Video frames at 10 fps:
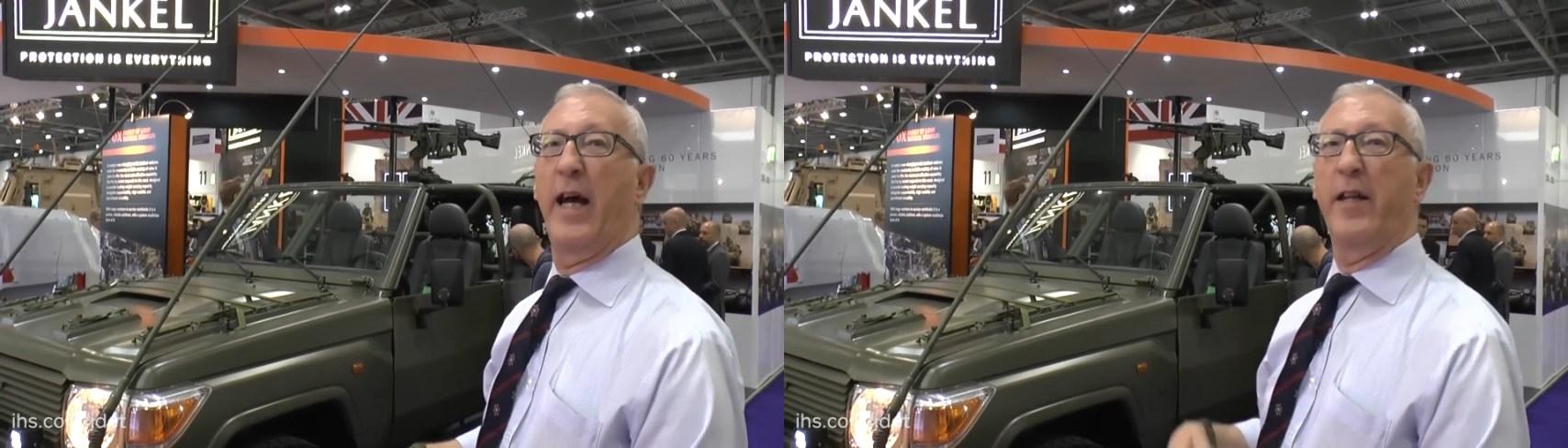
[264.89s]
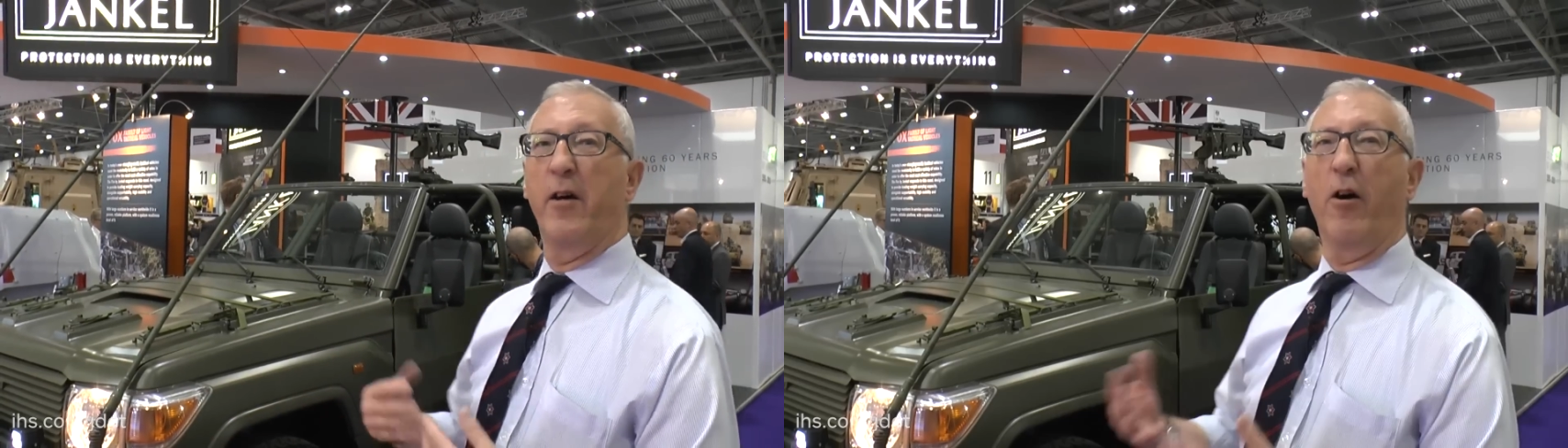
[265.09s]

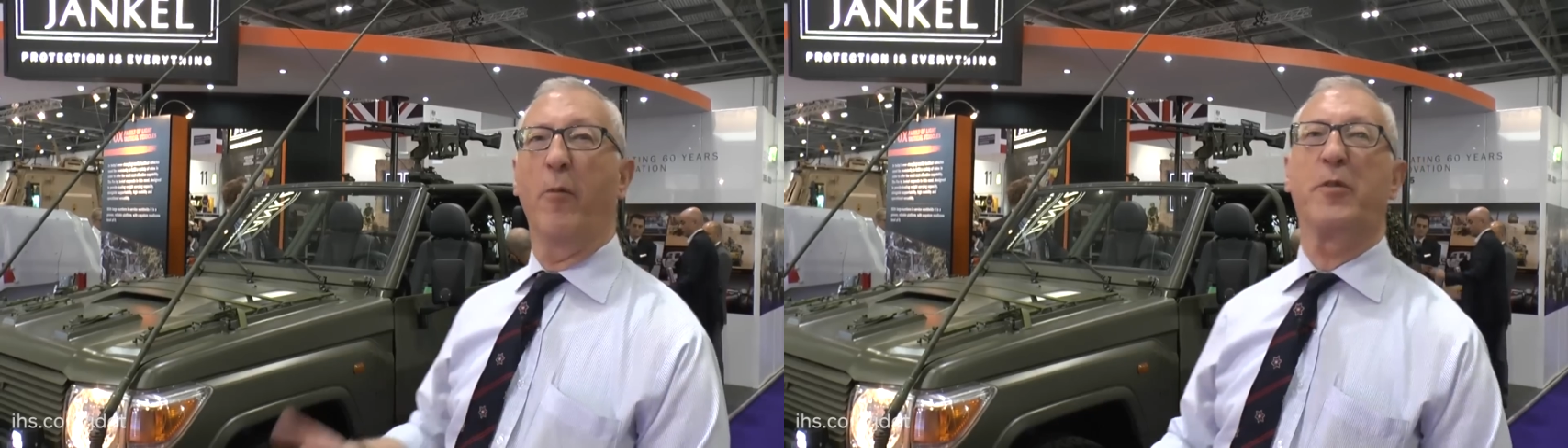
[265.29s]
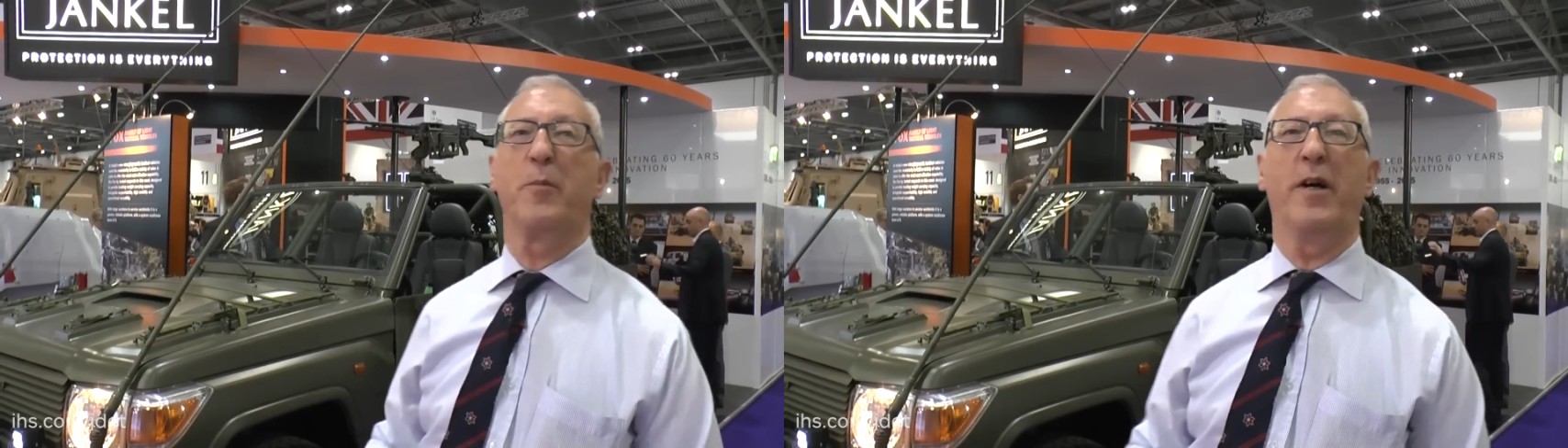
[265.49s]
and
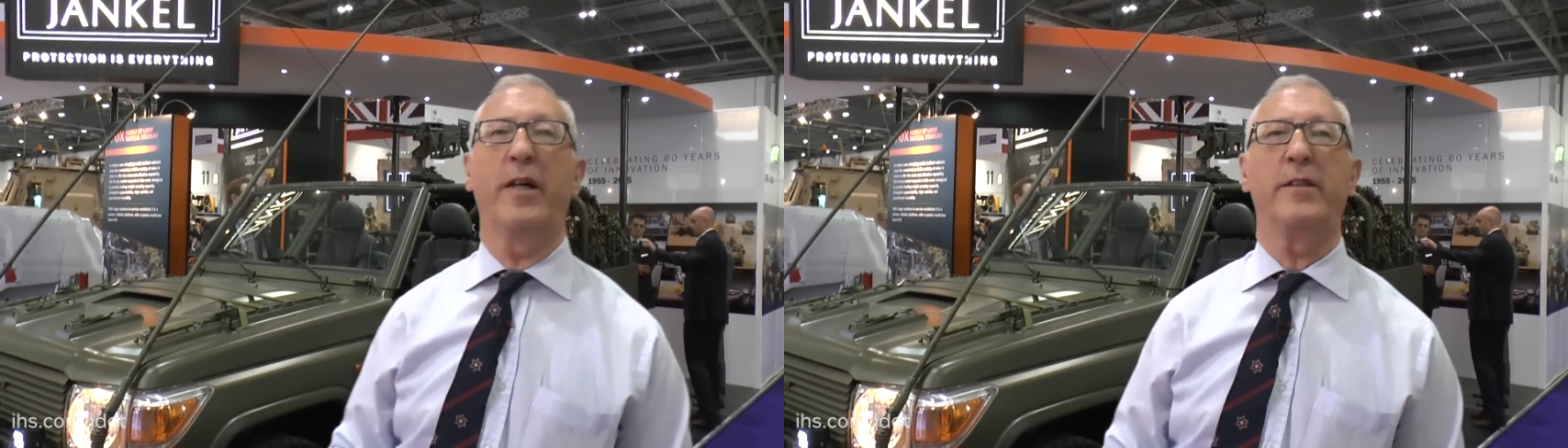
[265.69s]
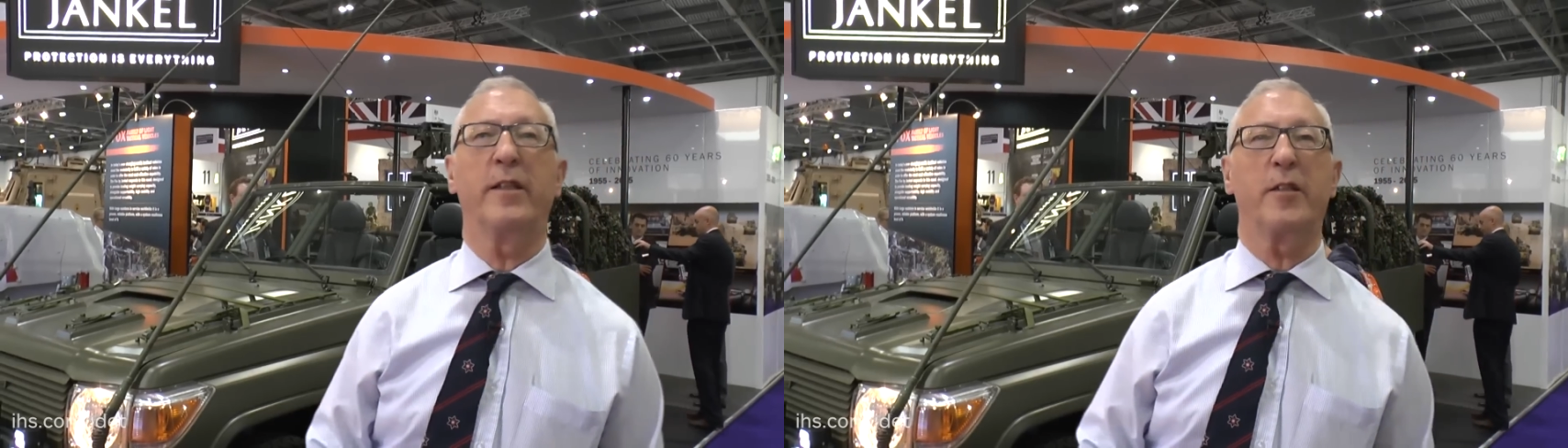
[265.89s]

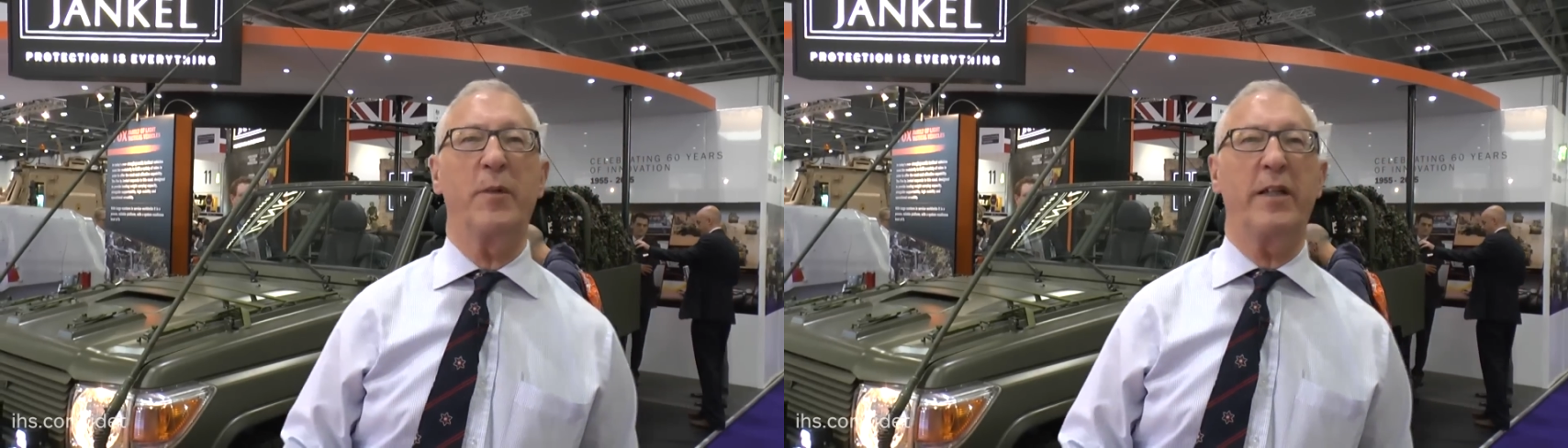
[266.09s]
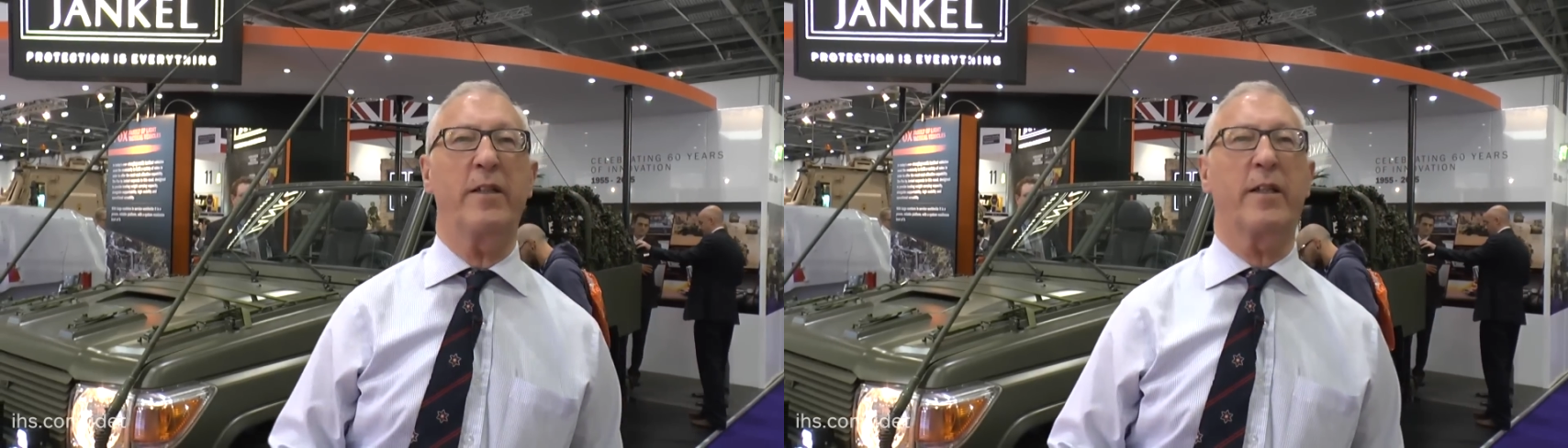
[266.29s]
optimize it
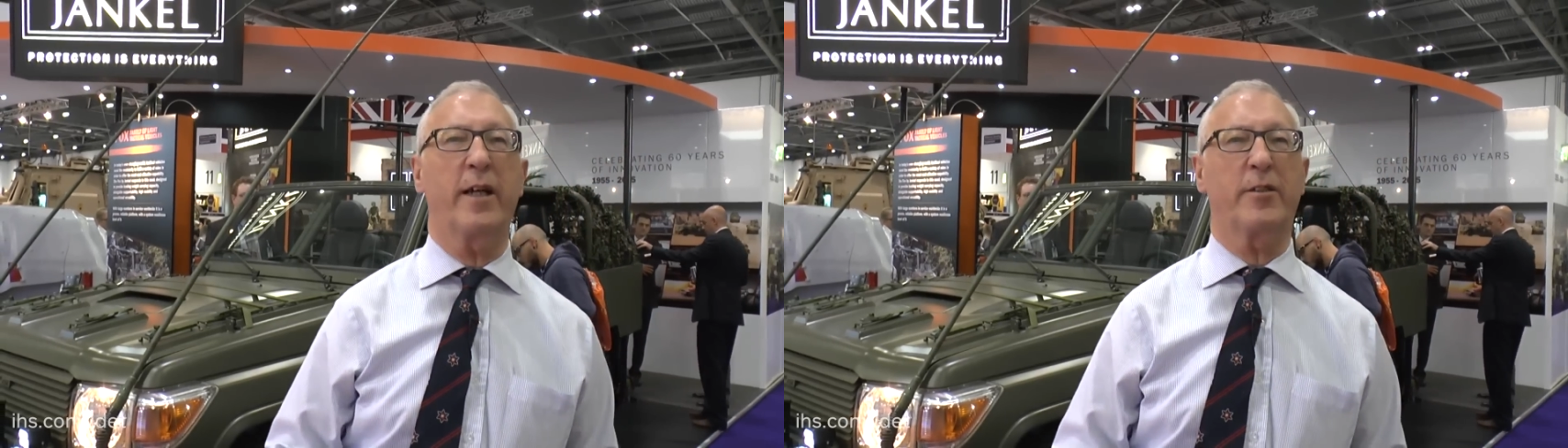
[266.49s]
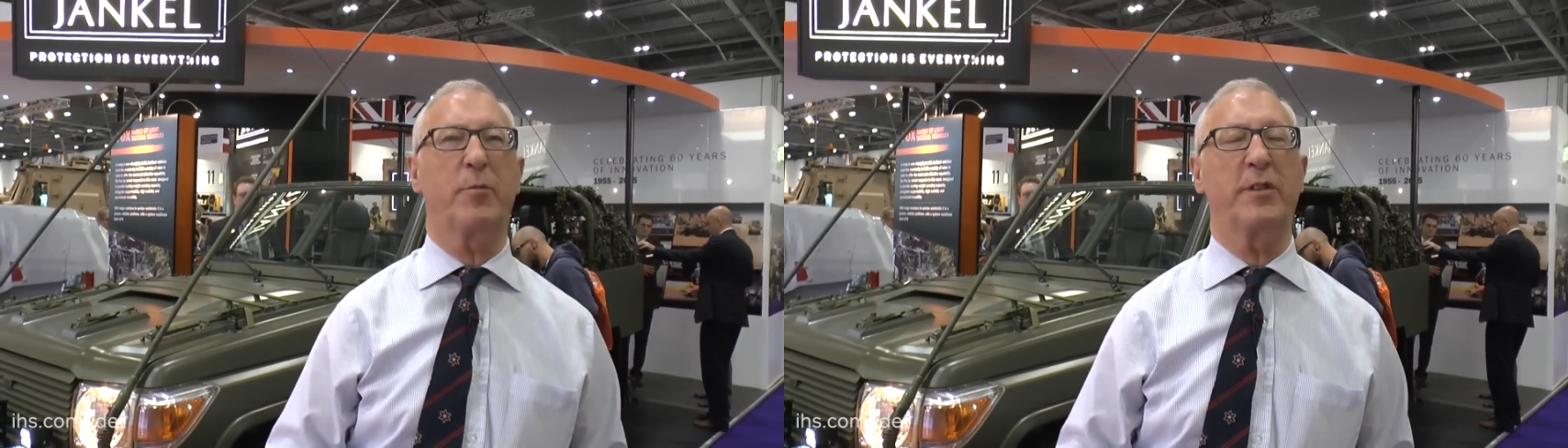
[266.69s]
to meet the
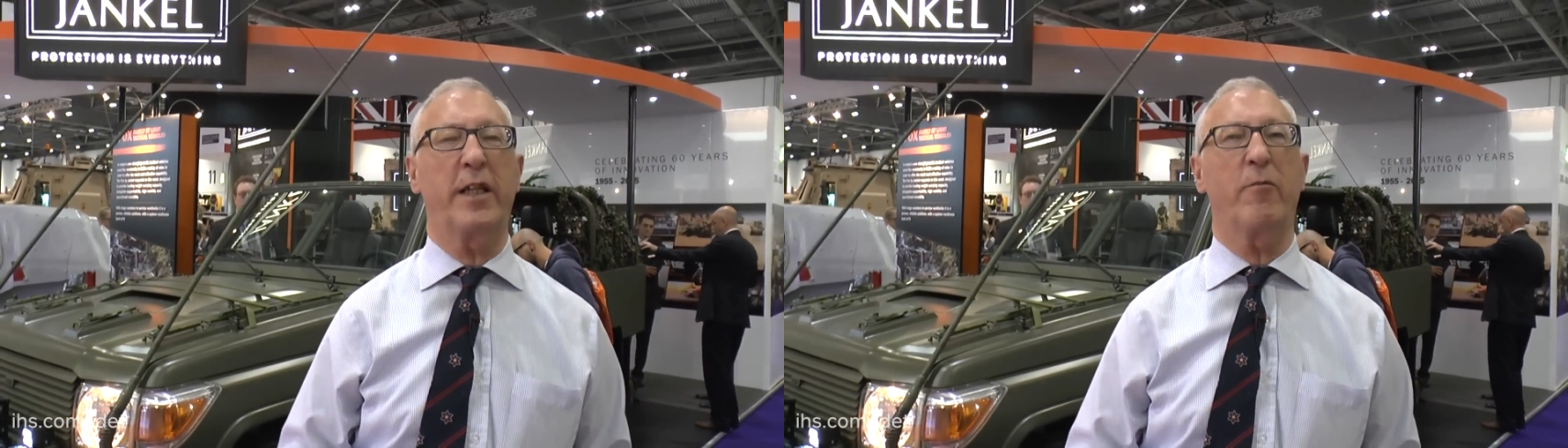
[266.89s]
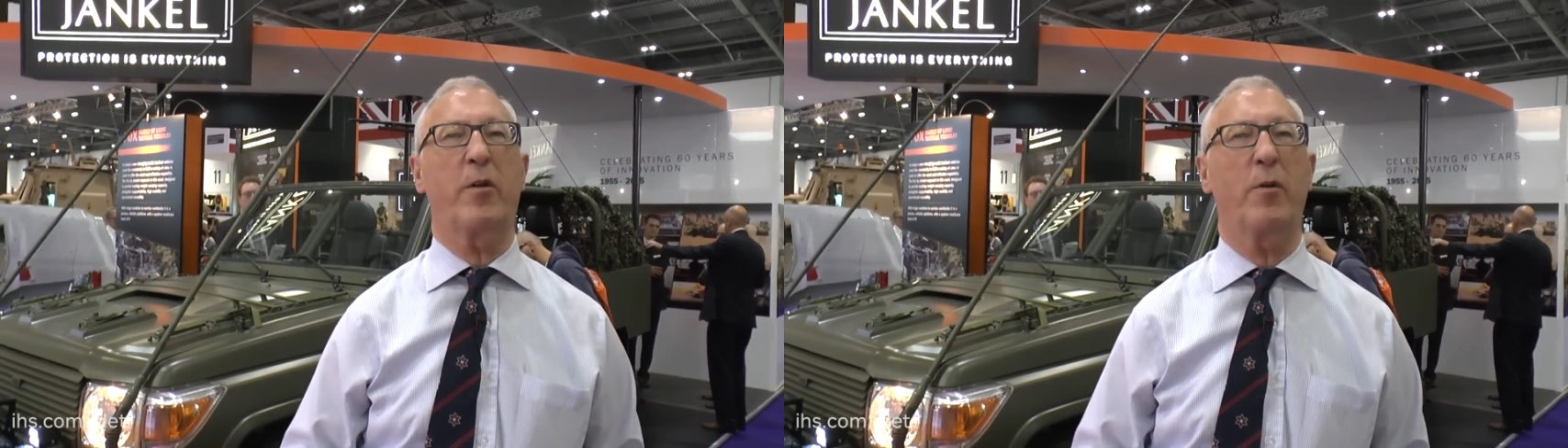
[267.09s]
customer's
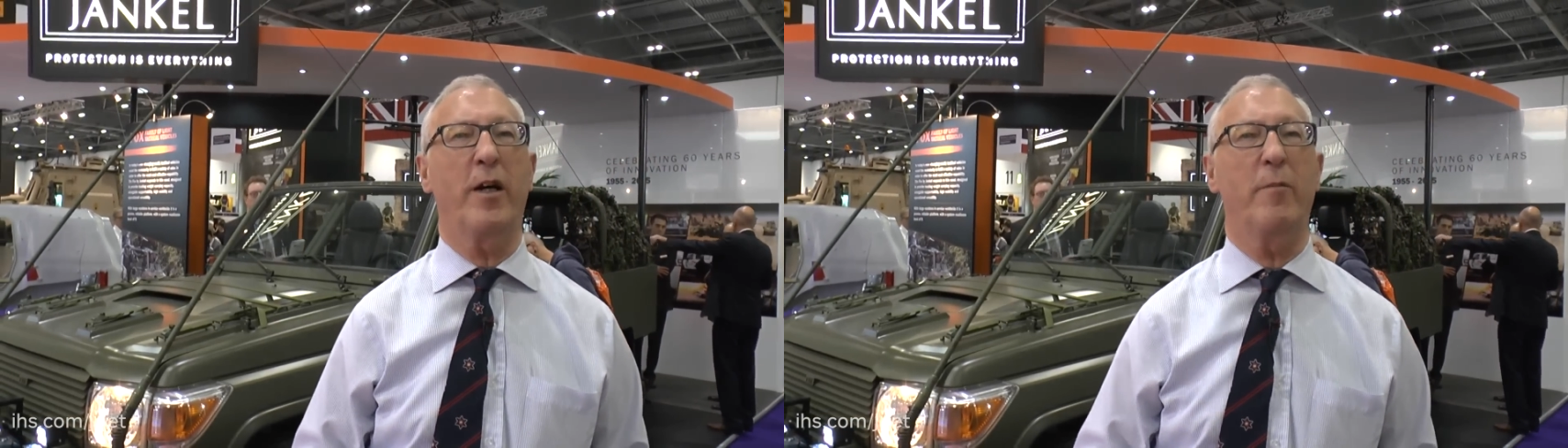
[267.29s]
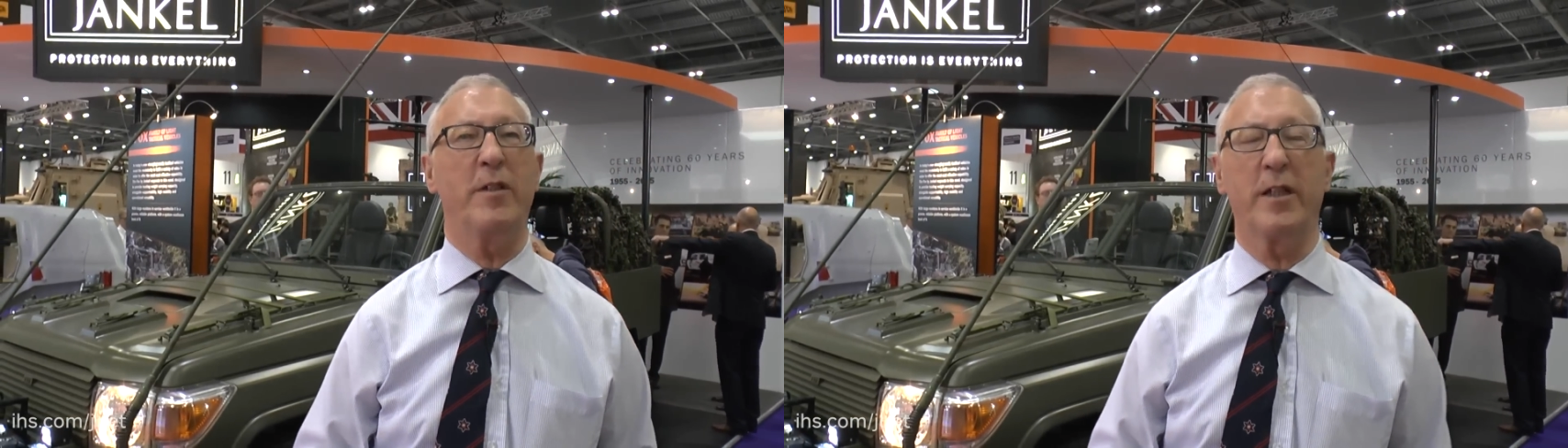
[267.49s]
end
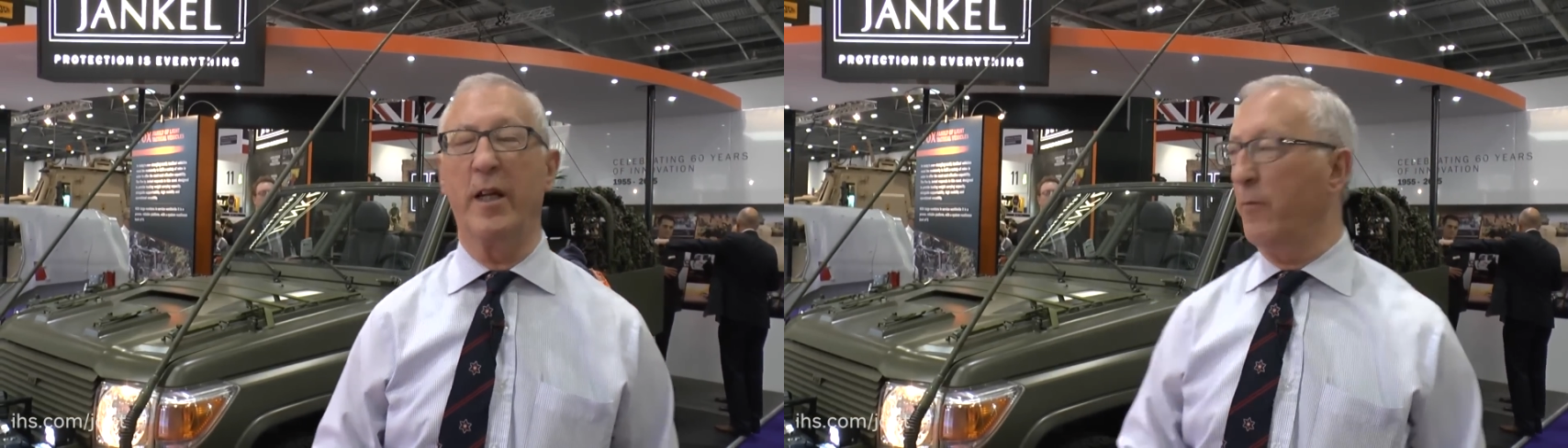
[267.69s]
requirements.